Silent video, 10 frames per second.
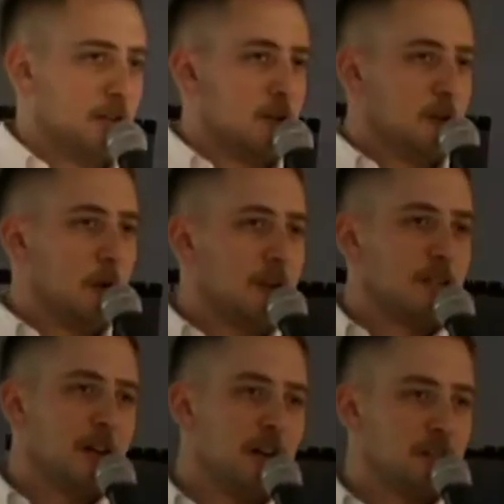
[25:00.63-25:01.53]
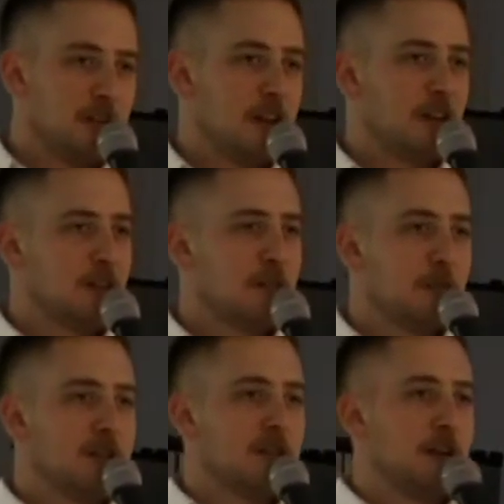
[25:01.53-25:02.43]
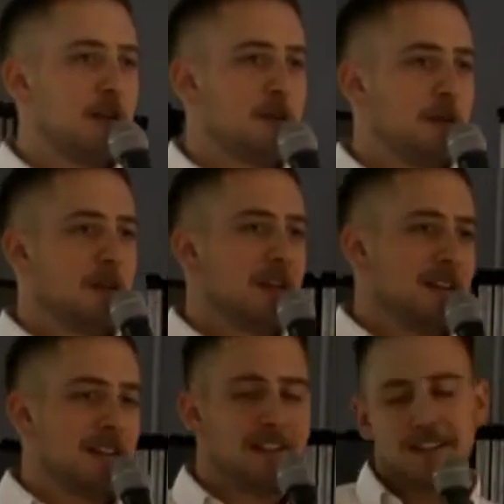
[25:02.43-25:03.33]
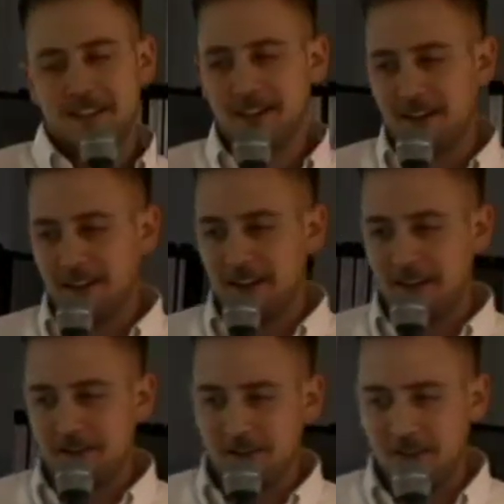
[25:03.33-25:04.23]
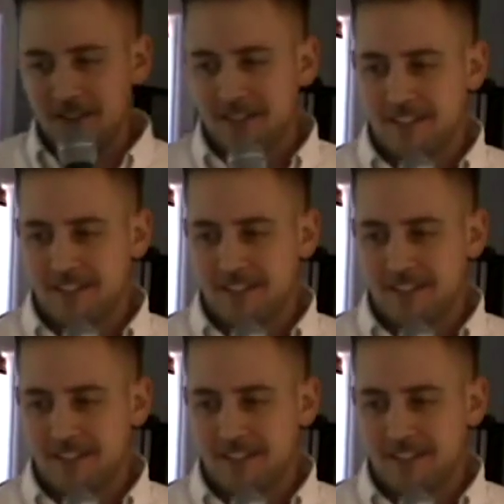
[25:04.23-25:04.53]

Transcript: that's a good question. I'll have to take your information down too and, and get you that answer.